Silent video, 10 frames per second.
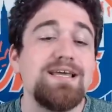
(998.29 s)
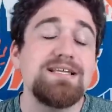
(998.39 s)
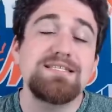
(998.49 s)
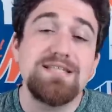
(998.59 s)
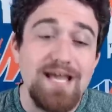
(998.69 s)

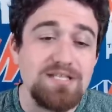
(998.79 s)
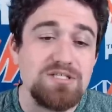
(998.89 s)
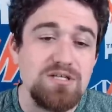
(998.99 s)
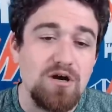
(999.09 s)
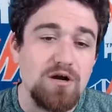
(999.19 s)
His next
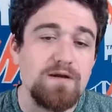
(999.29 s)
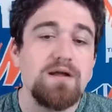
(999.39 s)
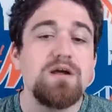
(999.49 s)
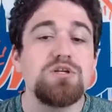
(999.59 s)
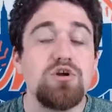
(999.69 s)
start,
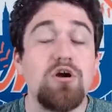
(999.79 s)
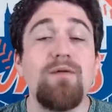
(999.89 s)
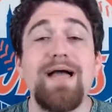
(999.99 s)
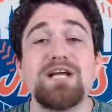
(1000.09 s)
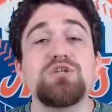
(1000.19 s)

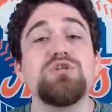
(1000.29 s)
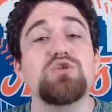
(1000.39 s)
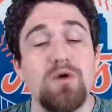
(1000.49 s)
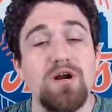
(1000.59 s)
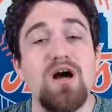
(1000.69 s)
DeGrom actually
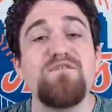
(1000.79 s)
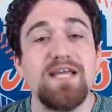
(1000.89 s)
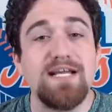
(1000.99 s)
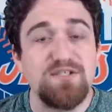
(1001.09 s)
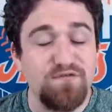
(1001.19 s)
squared off
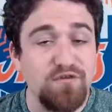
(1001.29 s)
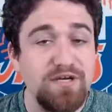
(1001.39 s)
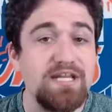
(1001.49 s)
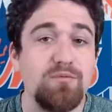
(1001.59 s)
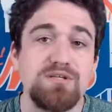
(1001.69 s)
against
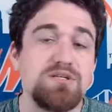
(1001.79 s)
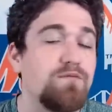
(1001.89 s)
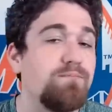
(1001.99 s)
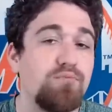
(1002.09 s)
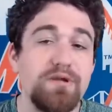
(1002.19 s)
Fried. It was
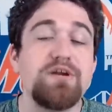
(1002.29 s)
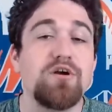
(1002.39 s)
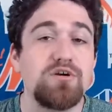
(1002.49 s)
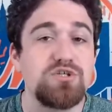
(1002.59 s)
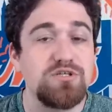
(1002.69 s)
a
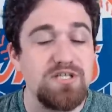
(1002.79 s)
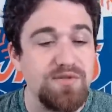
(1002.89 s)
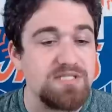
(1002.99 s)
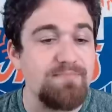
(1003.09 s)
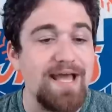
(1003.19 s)
precursor to
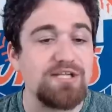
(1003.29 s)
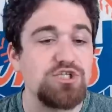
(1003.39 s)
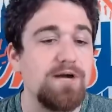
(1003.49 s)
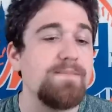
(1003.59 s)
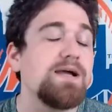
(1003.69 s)
this
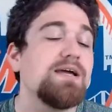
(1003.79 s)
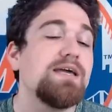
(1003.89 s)
matchup.